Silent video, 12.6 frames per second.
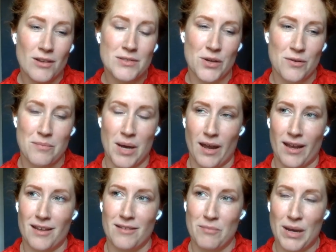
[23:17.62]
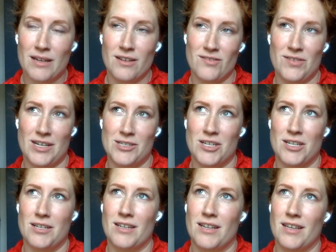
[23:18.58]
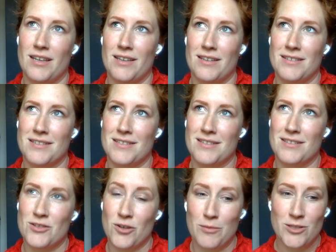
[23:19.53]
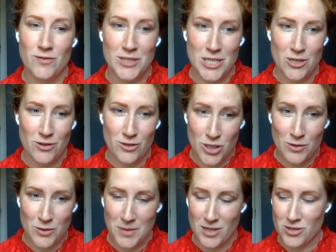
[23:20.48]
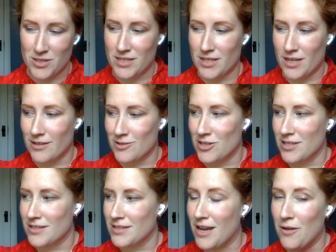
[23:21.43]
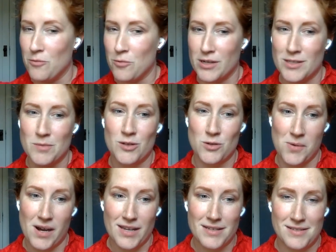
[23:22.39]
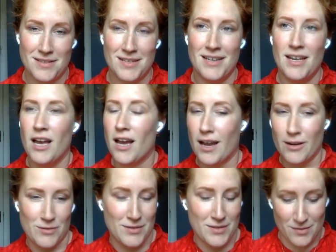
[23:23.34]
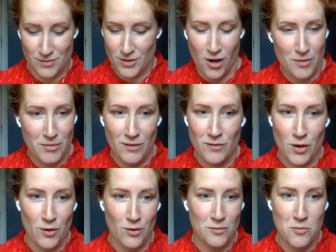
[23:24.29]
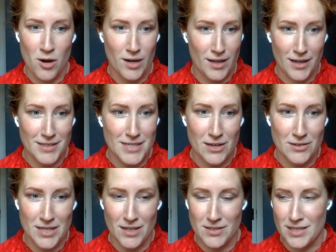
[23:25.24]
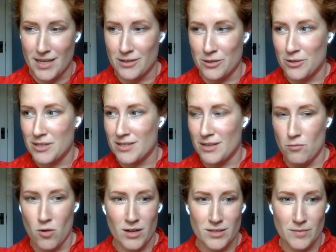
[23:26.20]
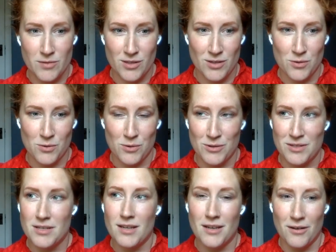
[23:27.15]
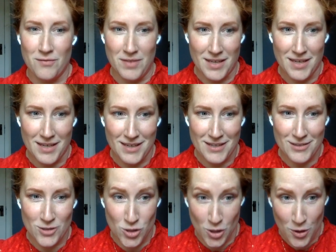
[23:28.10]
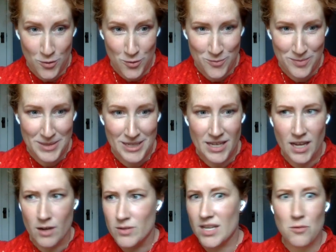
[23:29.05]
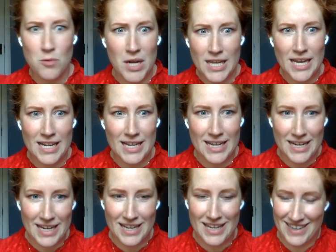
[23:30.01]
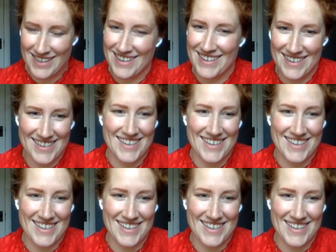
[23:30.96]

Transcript: Also, my confession is so much for geospatial intelligence. Not once, but twice. I was on my phone walking in downtown St. Louis and walked up to the doors of the dome. I was like, why can't I get in?